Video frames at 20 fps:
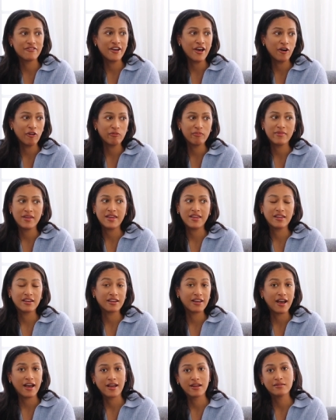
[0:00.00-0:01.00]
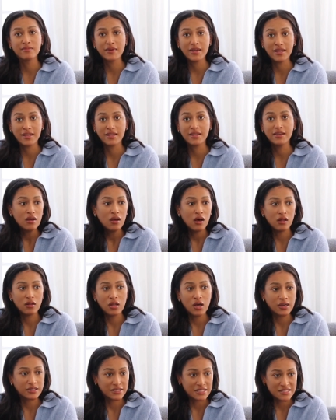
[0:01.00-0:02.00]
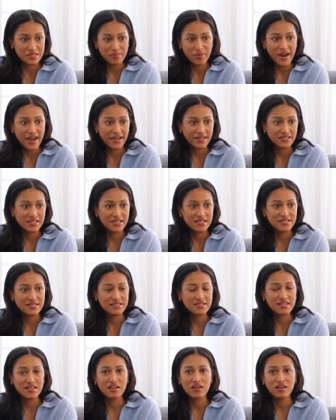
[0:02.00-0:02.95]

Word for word: help me and guide me along this practice,